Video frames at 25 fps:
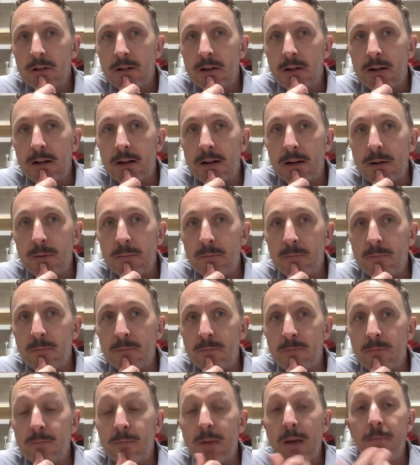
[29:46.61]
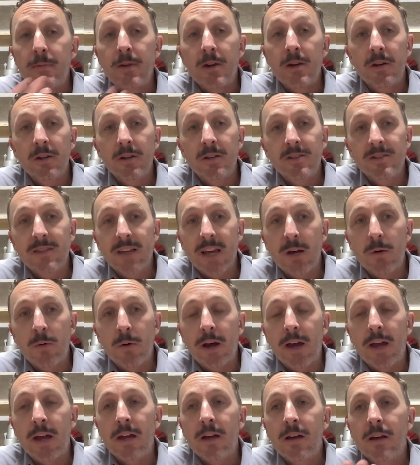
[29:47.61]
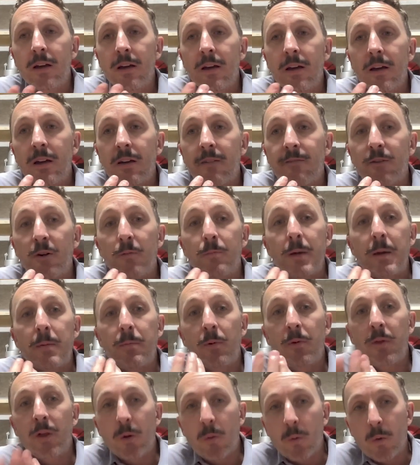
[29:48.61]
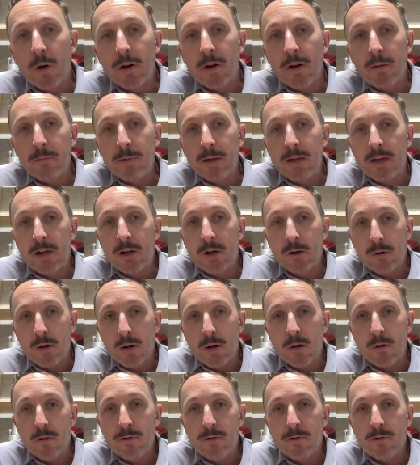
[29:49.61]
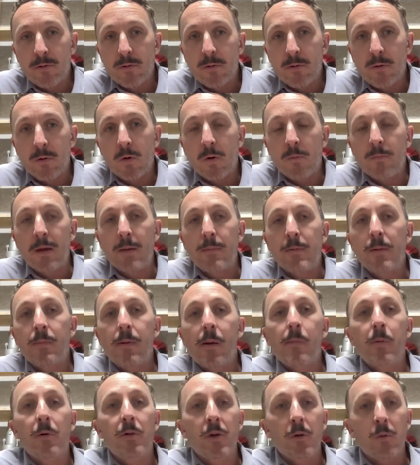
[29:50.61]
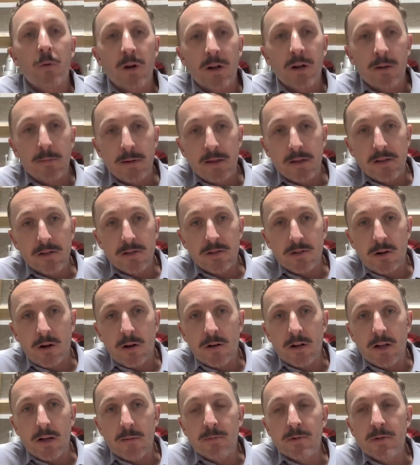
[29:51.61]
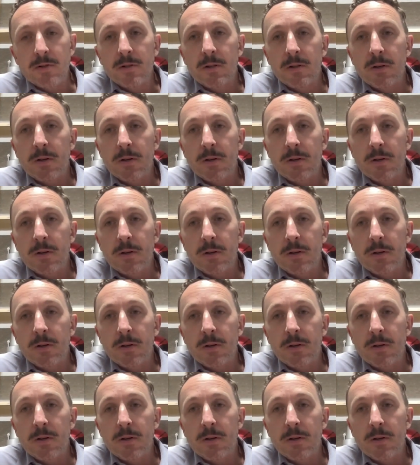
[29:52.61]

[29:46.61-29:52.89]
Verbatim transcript: Um, maybe a good segue for people that want to be in growth, or maybe people that want to be in startups